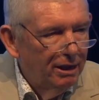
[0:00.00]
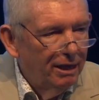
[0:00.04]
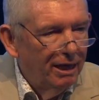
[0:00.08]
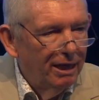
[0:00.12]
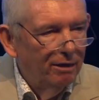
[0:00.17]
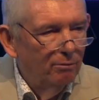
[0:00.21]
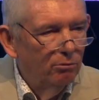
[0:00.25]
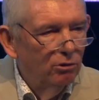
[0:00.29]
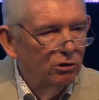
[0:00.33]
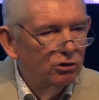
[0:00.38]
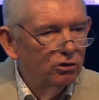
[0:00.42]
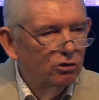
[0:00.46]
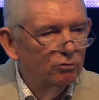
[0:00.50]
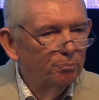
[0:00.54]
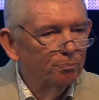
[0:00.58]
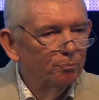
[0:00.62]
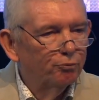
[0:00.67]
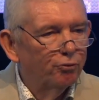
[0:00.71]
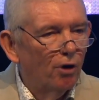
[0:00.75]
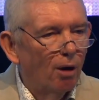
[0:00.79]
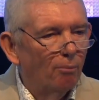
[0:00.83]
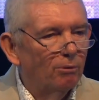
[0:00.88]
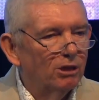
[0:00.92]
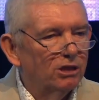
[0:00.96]
He was
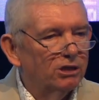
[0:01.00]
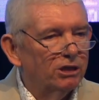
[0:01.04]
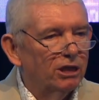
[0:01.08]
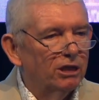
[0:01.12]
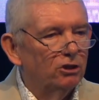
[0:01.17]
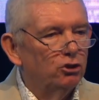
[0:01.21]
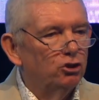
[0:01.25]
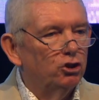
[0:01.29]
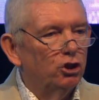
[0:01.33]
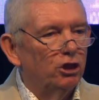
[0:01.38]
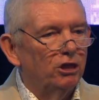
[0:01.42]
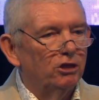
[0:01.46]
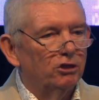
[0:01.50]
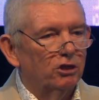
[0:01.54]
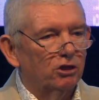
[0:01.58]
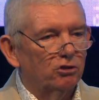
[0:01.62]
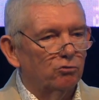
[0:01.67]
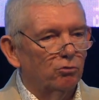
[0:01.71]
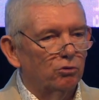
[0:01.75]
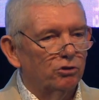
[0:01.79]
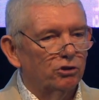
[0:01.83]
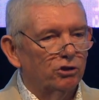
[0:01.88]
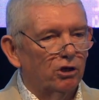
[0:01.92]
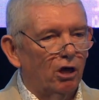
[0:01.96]
promising
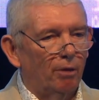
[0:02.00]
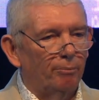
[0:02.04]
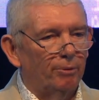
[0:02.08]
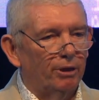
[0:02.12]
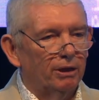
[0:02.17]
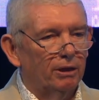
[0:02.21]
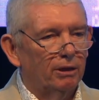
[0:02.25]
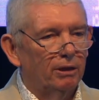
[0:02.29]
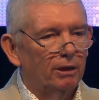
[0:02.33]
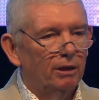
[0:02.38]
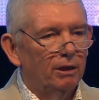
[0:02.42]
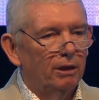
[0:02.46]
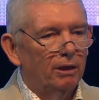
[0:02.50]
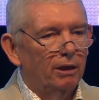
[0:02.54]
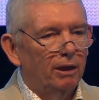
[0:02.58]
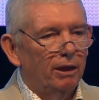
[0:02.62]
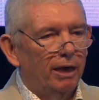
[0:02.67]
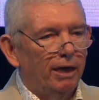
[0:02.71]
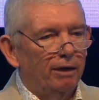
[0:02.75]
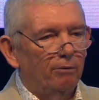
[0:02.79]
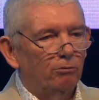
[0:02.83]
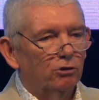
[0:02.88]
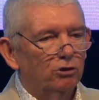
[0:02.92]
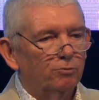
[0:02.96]
Jesus was coming.
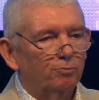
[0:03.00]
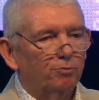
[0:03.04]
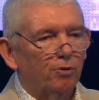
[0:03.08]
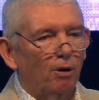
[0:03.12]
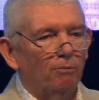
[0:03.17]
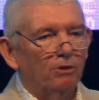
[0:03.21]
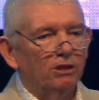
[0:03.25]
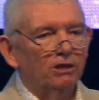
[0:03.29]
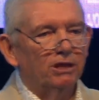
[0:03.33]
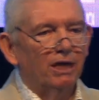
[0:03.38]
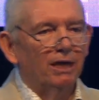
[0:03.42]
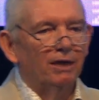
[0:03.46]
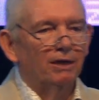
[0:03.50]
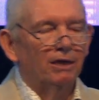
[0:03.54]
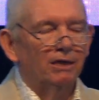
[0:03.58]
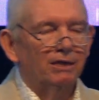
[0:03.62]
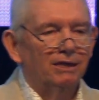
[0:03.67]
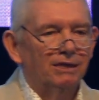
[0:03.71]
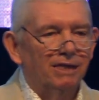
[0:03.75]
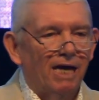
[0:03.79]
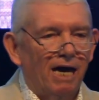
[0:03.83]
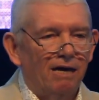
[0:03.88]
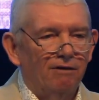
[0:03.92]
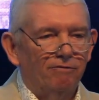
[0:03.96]
He was promising the
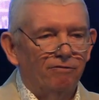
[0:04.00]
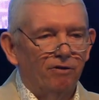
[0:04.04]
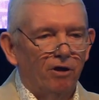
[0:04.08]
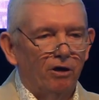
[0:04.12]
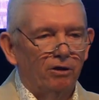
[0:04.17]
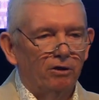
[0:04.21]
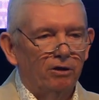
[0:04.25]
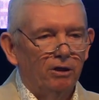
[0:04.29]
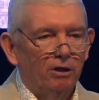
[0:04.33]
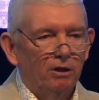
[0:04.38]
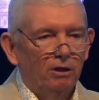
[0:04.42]
Savior.